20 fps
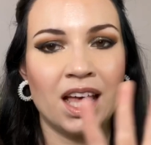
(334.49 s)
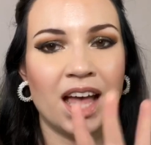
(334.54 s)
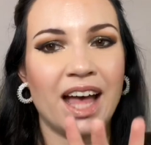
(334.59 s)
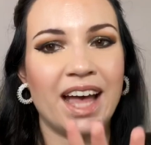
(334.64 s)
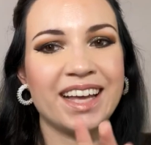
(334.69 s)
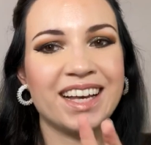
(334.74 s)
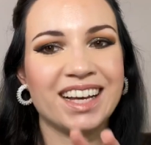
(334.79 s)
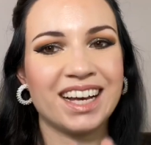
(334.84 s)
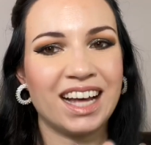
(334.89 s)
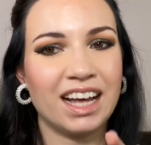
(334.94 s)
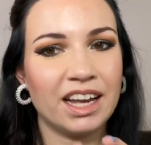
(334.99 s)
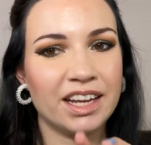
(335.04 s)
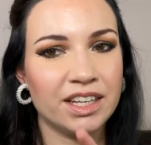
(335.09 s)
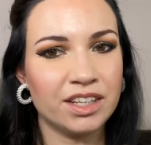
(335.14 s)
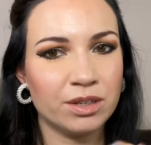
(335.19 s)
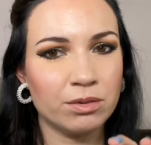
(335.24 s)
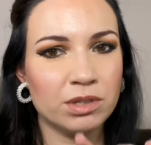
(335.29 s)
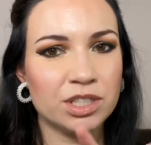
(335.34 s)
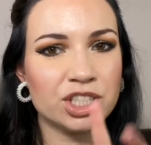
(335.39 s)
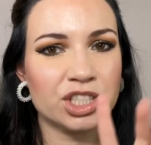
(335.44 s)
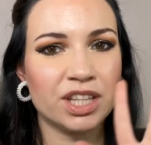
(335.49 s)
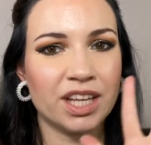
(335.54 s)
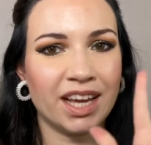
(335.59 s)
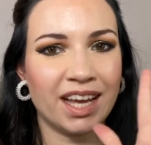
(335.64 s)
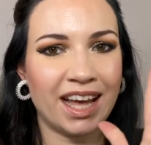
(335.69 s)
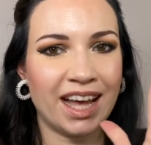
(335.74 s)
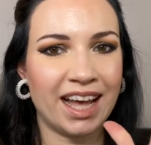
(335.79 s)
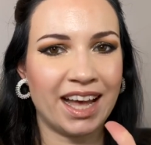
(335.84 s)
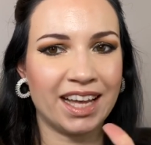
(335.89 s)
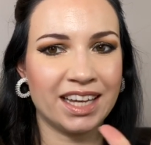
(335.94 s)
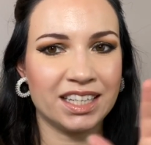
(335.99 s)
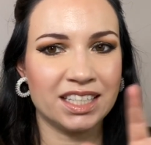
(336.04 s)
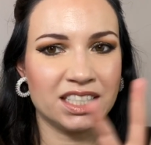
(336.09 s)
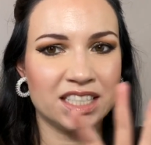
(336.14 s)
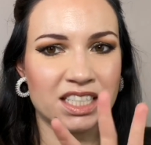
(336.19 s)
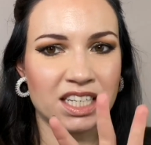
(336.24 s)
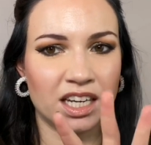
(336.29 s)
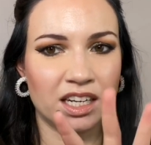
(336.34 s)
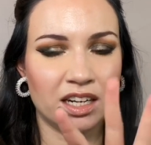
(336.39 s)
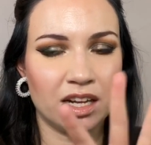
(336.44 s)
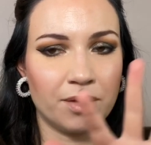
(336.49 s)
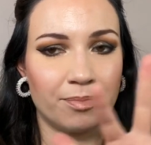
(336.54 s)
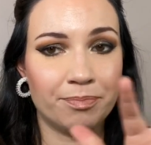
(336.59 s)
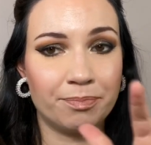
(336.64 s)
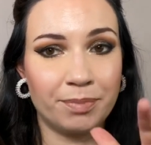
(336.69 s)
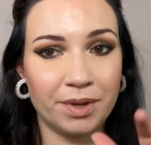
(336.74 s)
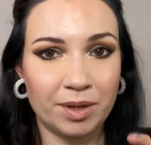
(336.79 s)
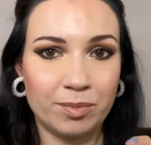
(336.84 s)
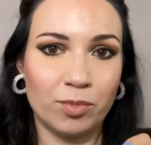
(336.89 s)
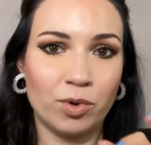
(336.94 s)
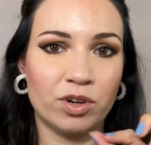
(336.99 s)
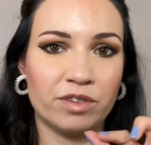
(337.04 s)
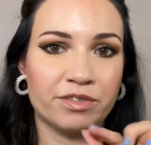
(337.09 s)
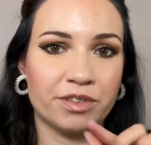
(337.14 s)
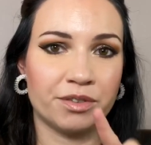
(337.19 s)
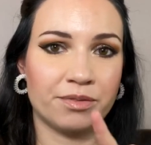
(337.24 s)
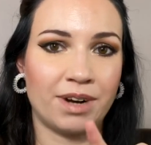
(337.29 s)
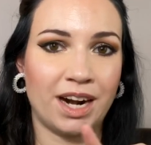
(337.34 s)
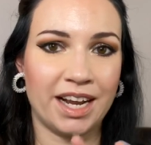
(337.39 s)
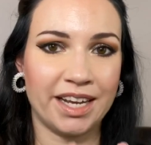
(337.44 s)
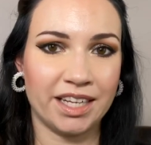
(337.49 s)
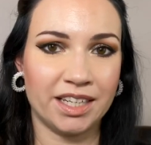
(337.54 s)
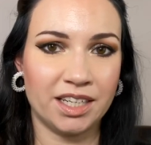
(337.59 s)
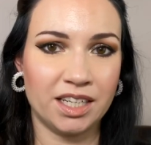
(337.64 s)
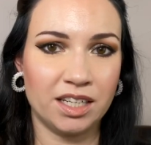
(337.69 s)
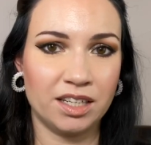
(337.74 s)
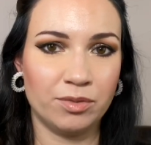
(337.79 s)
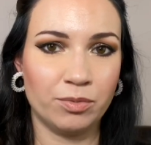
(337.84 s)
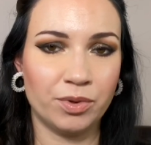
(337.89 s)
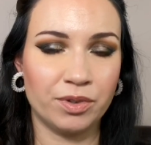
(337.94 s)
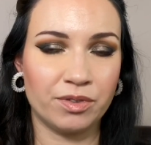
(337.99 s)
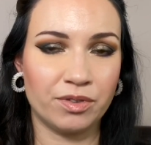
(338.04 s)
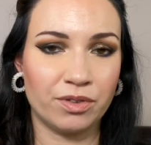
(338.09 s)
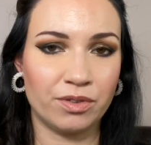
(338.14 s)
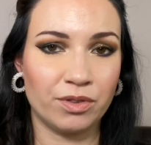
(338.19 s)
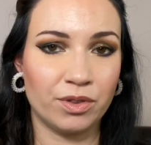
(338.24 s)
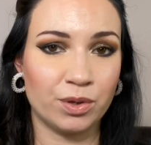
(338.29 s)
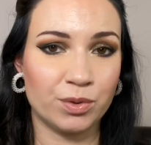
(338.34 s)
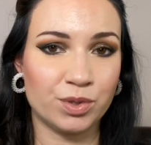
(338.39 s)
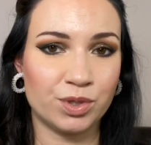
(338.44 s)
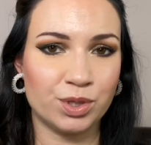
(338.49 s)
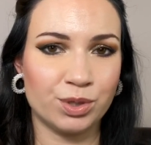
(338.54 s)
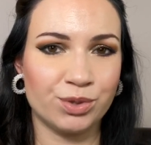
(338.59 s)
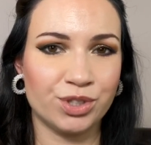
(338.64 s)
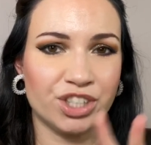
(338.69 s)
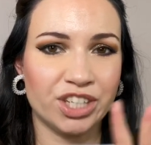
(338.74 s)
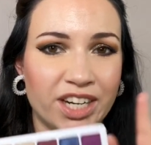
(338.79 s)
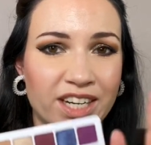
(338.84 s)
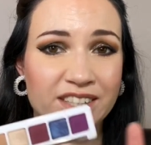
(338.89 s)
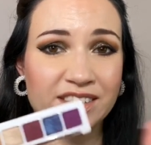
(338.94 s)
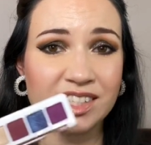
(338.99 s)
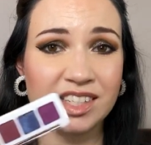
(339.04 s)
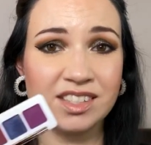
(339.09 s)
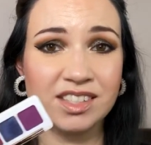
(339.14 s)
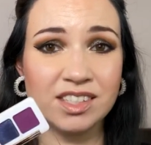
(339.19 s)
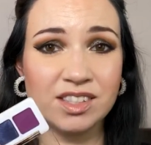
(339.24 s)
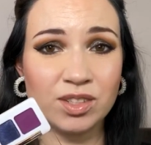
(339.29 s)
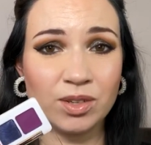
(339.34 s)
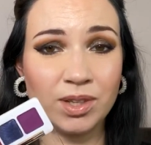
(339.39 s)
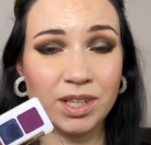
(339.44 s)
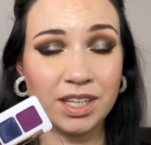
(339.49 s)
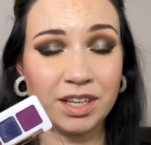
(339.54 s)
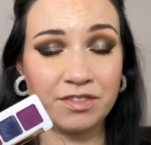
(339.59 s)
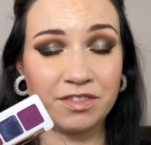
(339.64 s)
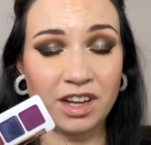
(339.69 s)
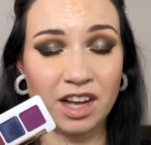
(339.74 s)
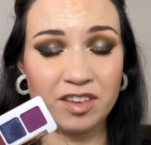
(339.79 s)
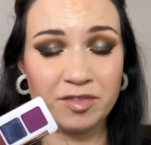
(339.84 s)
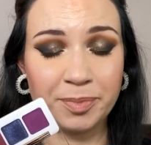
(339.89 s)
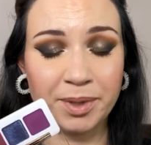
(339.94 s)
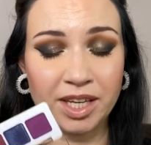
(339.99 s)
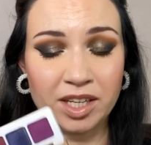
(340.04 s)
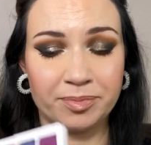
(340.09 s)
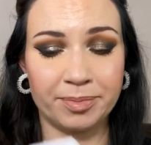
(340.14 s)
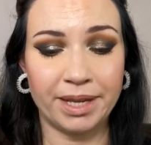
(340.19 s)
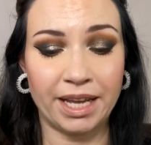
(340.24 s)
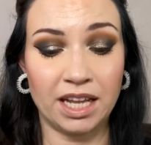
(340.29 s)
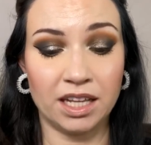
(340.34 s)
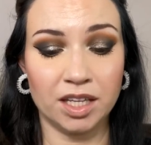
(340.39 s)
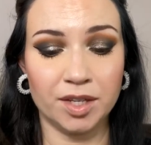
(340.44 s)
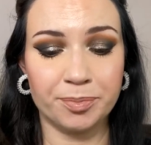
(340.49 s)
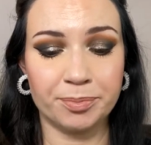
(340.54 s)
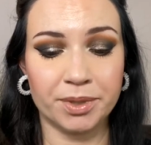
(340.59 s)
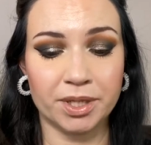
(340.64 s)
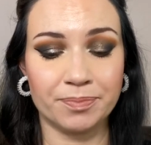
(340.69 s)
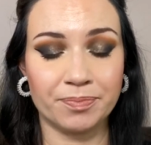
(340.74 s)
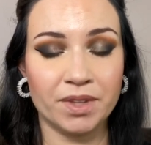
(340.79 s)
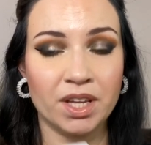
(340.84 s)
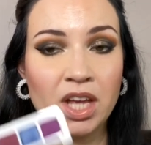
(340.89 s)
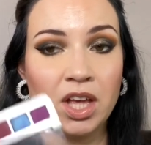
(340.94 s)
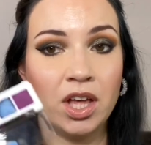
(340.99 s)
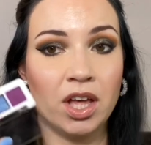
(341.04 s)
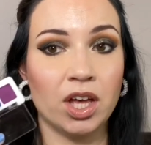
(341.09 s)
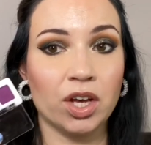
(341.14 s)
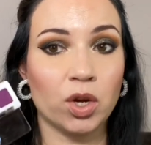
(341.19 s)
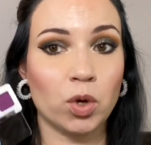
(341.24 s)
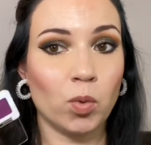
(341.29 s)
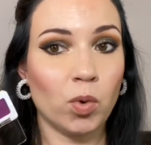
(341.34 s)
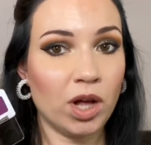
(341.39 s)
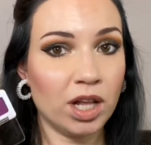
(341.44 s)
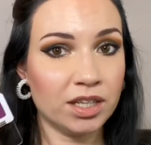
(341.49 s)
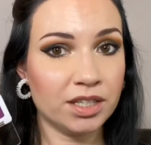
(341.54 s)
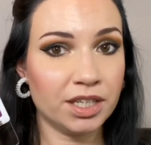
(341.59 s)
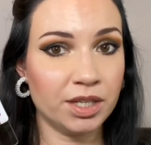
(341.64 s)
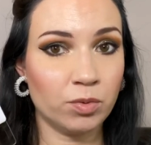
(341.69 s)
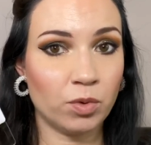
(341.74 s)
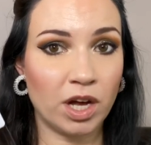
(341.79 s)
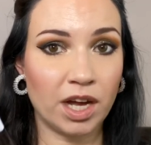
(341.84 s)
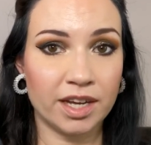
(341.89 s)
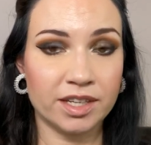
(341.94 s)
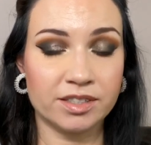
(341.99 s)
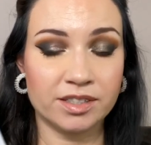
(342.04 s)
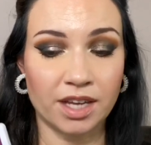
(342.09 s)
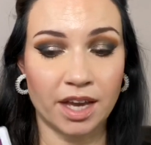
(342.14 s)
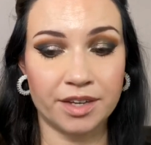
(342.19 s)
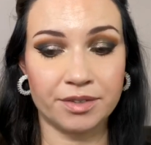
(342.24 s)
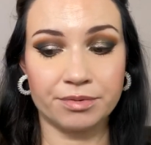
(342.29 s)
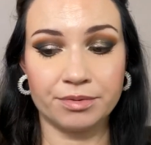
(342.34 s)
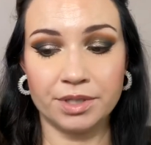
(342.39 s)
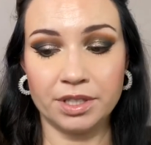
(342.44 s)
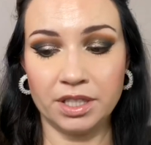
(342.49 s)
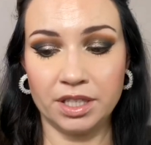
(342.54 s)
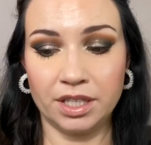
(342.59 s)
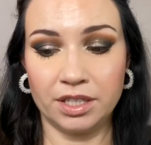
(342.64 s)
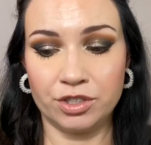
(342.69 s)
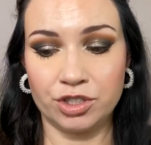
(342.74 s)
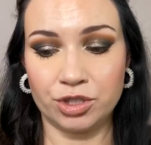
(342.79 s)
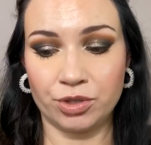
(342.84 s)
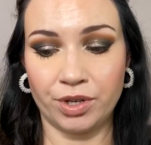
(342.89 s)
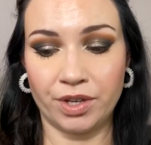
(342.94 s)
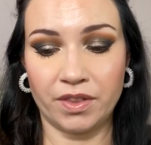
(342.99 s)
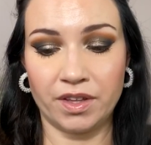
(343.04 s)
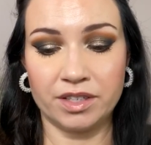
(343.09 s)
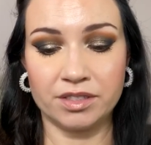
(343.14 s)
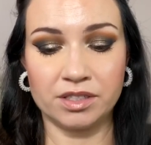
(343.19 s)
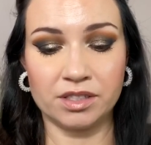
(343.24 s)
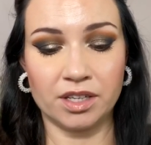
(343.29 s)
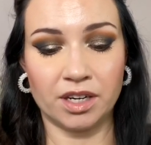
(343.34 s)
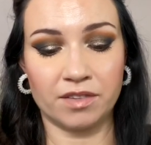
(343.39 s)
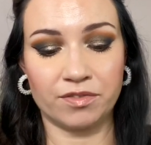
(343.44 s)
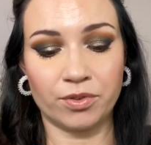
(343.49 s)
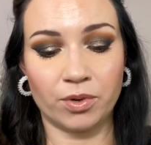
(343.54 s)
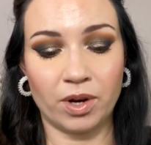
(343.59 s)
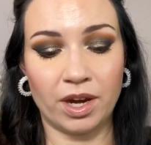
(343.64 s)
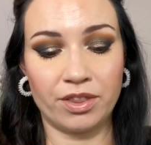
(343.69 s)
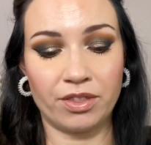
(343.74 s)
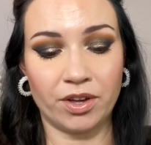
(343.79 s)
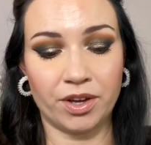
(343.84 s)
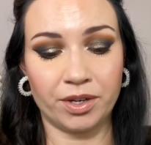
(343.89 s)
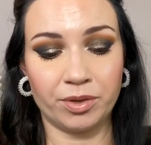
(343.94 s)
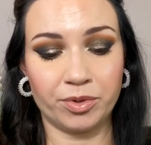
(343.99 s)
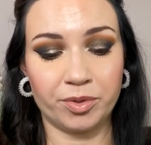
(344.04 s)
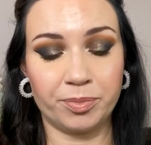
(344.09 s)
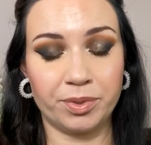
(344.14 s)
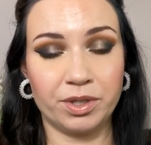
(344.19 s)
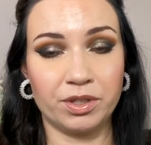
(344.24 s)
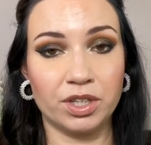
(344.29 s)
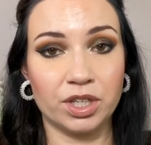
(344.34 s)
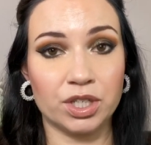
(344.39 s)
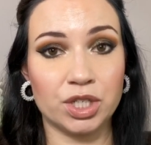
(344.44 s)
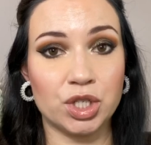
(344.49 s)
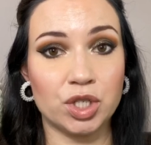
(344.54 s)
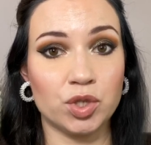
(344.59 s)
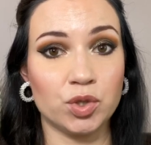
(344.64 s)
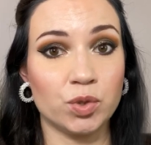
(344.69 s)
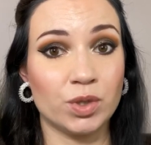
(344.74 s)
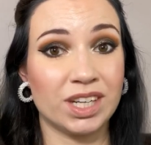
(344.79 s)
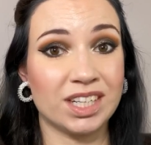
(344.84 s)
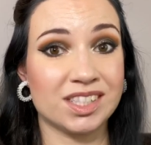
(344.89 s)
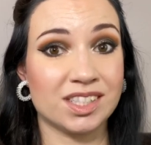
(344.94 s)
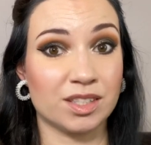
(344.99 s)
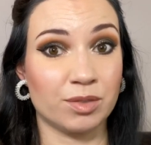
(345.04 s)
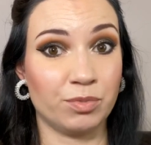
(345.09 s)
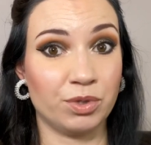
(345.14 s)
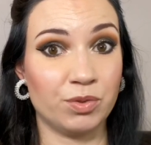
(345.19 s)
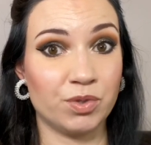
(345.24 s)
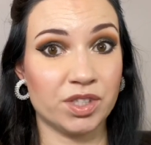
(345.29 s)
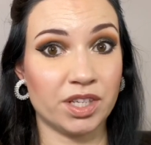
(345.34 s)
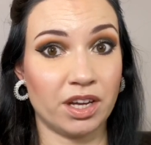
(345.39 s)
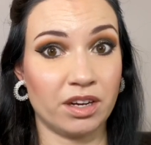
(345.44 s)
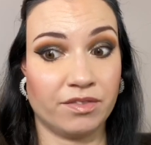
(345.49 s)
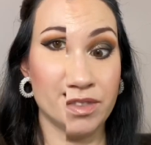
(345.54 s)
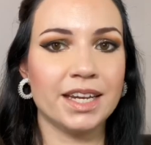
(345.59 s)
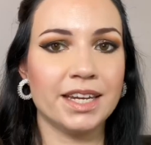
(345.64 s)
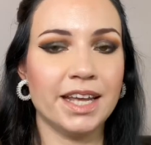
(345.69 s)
I kind of wish they had done a bit more variety with those two shades because it's only a five pan palette, but Quality wise, I really enjoy this, therefore I thought it would be good to get some use out of it.